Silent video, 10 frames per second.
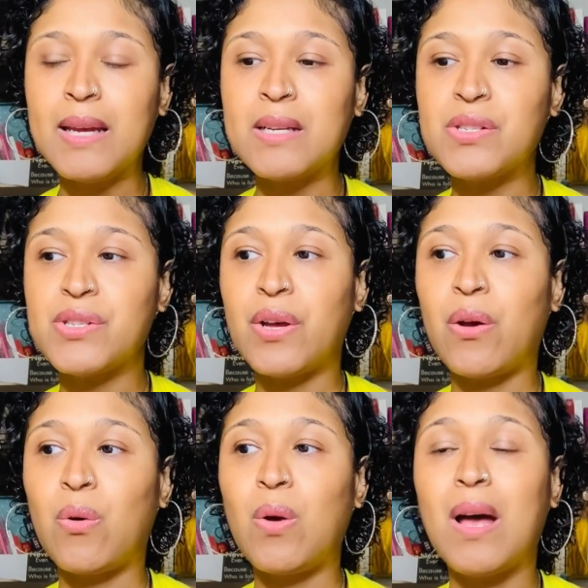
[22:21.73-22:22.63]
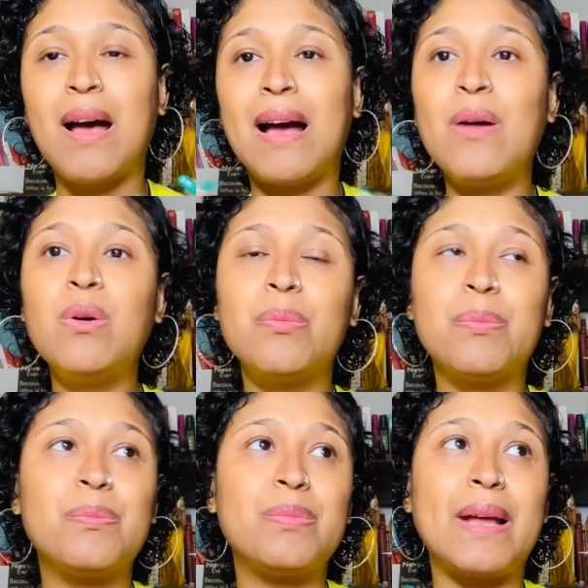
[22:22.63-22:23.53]
And so I
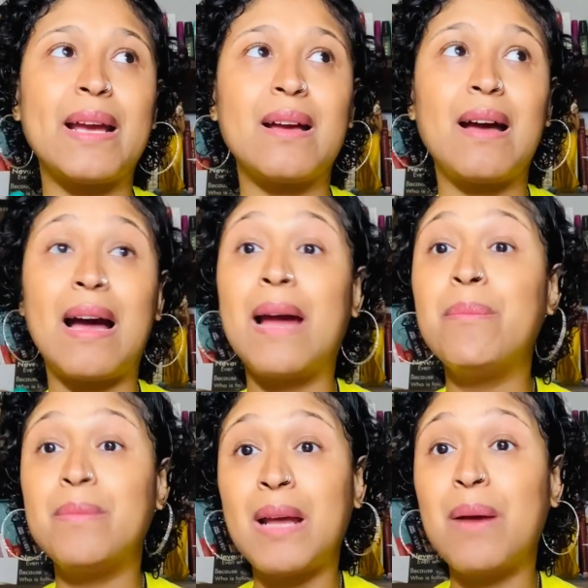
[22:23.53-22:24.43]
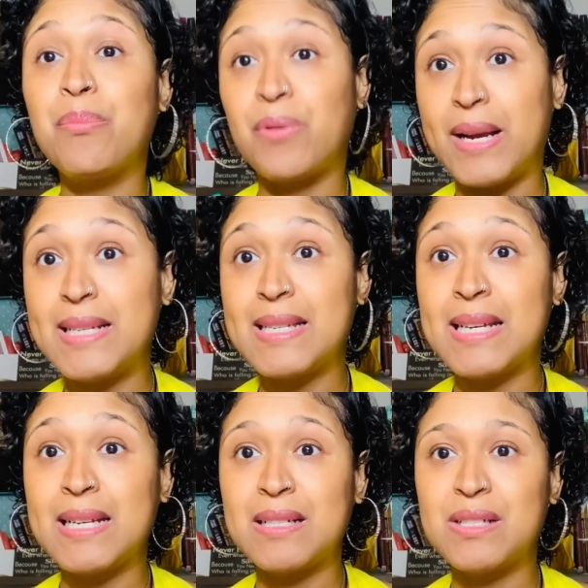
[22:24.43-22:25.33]
will, like, I'm not
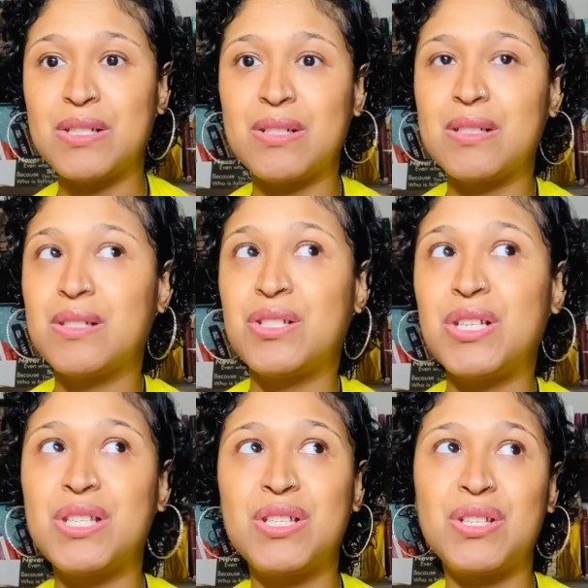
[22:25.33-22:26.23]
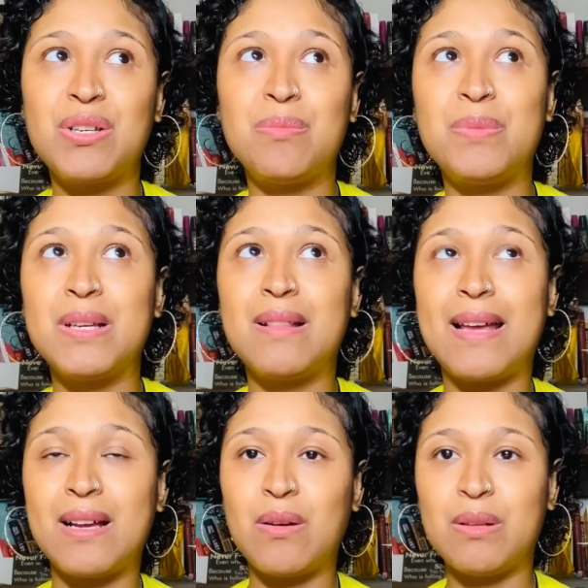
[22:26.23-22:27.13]
praising just to be
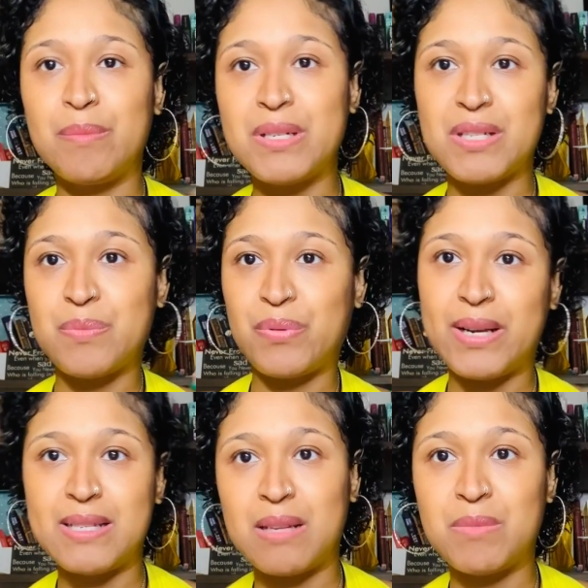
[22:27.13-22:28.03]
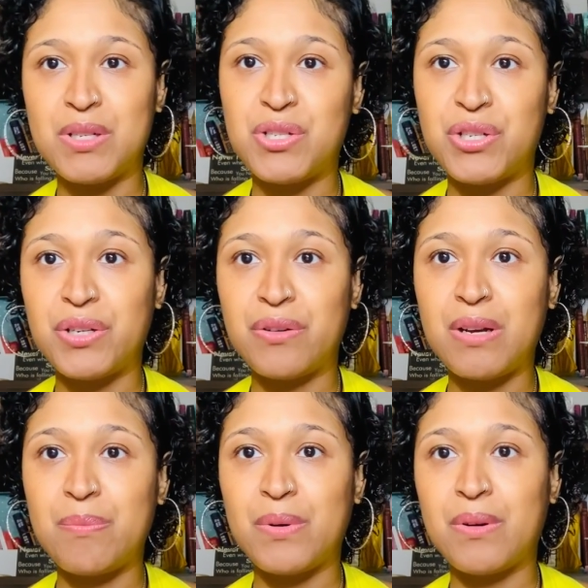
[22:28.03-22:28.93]
like, oh, let me just praise them to sugar
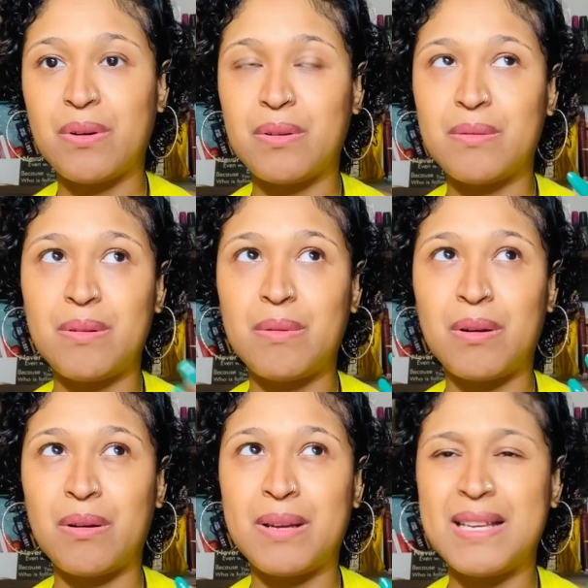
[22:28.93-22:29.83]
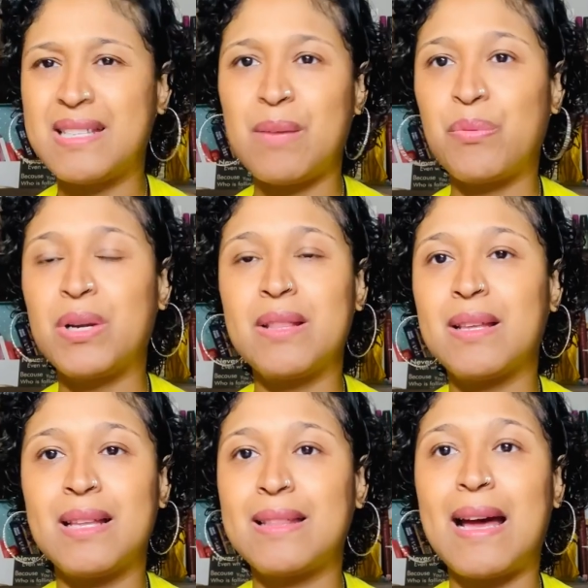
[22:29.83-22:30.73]
up or kiss up or
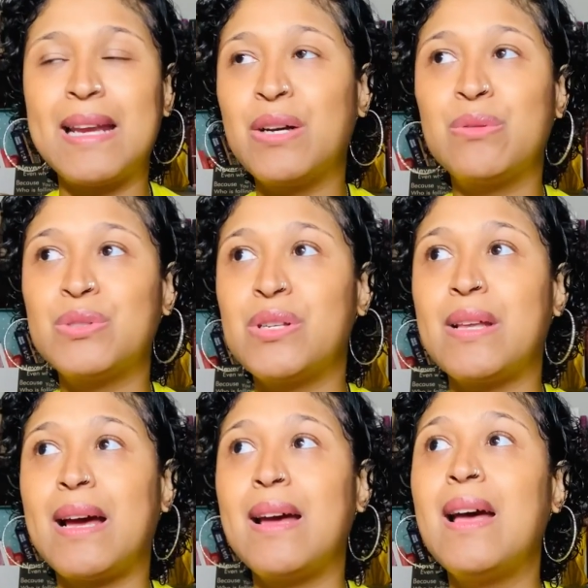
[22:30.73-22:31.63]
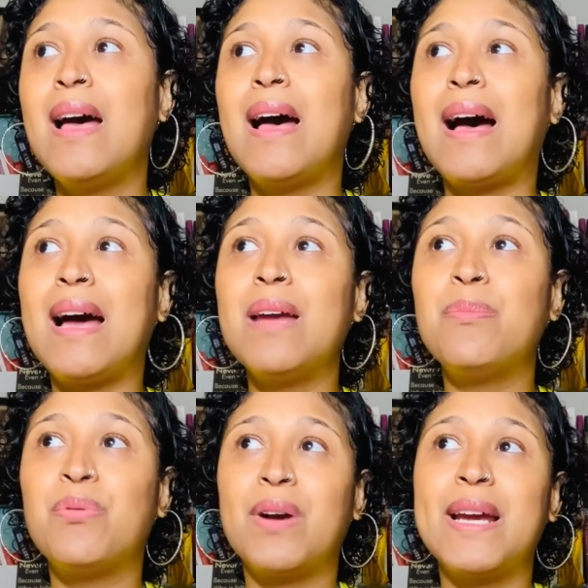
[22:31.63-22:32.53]
anything like that. I don't do that. I
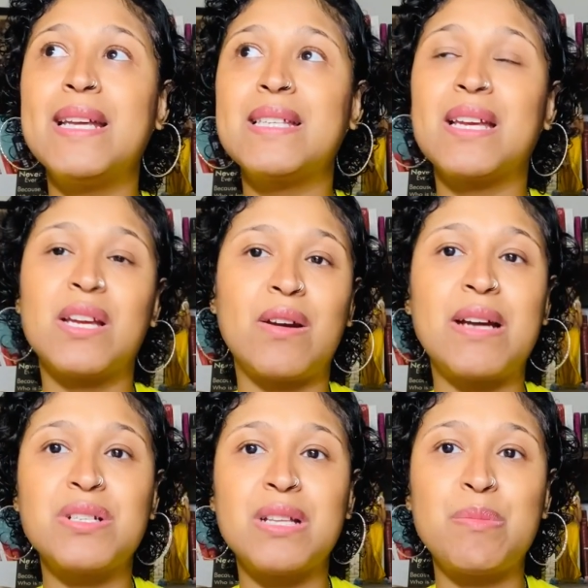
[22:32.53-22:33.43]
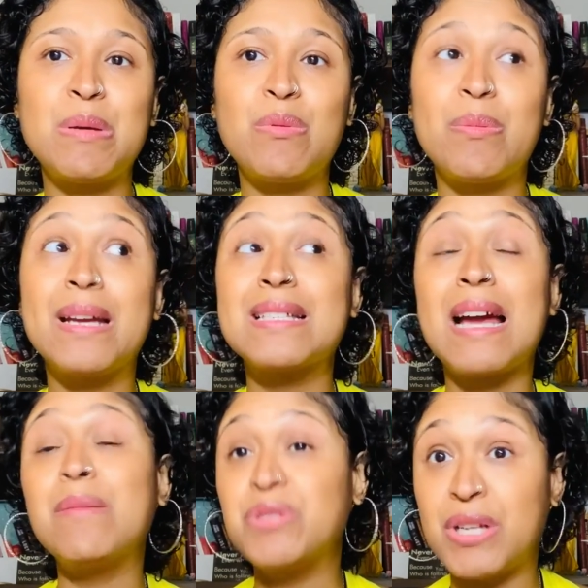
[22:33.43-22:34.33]
praise and congratulate people because
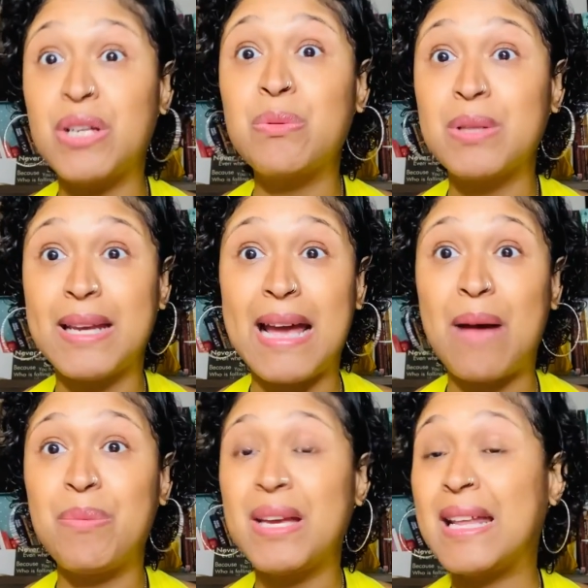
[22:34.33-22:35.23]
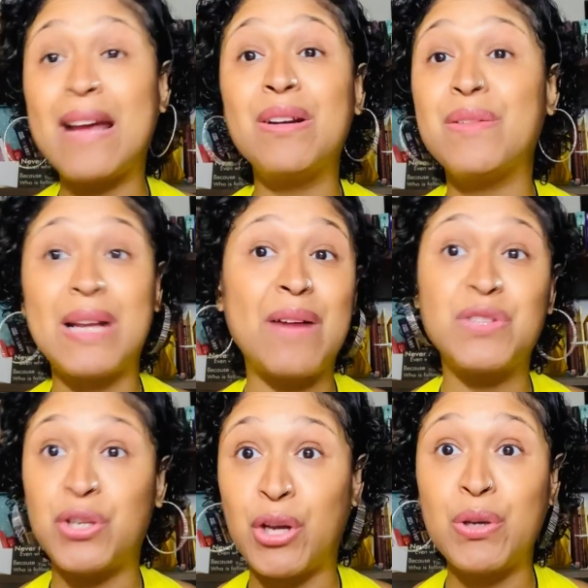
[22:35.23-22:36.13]
I'm genuinely happy, and I don't even have
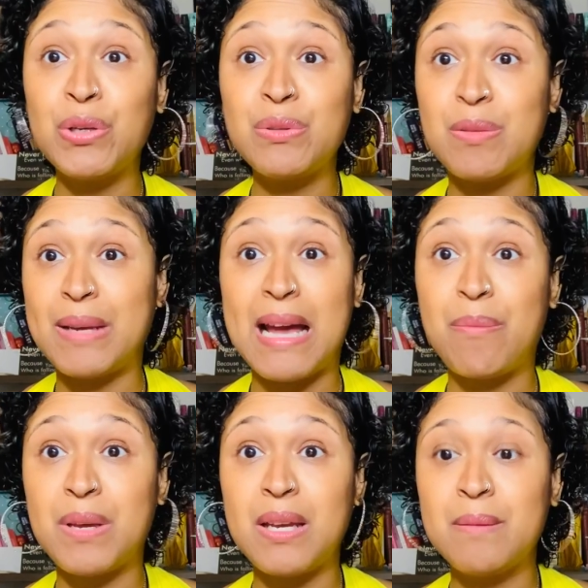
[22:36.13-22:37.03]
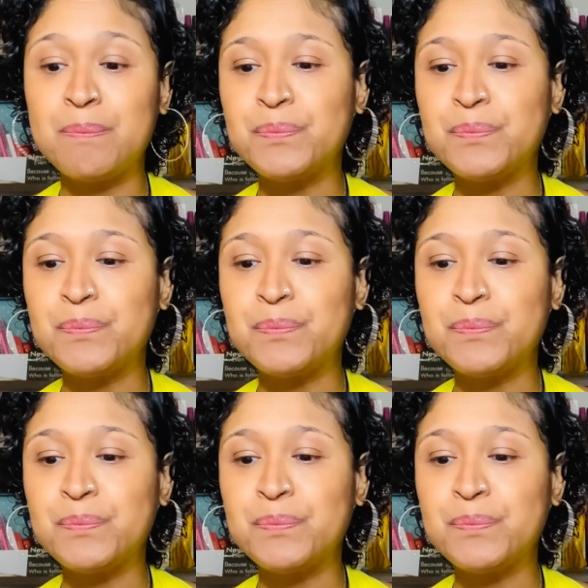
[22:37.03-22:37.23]
to know you to be happy